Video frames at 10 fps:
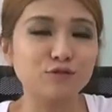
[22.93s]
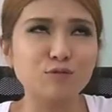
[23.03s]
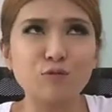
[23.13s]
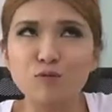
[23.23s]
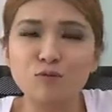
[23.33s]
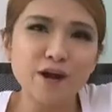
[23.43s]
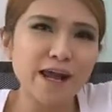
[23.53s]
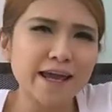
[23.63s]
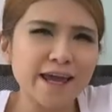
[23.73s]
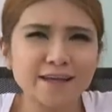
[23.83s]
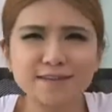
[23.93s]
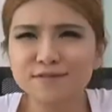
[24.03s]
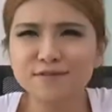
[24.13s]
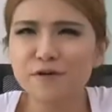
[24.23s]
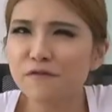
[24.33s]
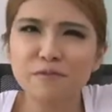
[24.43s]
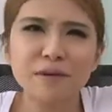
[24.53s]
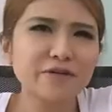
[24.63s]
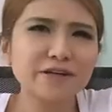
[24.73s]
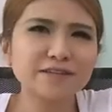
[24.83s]
what I guess North
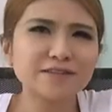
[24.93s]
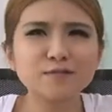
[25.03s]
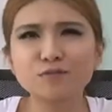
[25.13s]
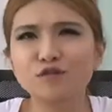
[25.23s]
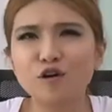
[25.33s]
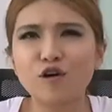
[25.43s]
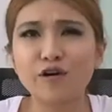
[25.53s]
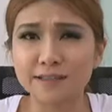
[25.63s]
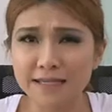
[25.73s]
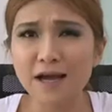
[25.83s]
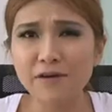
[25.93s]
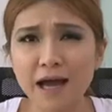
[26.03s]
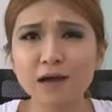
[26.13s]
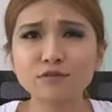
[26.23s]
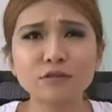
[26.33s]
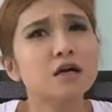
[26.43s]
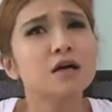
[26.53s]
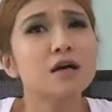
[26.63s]
Americans would call a townhouse.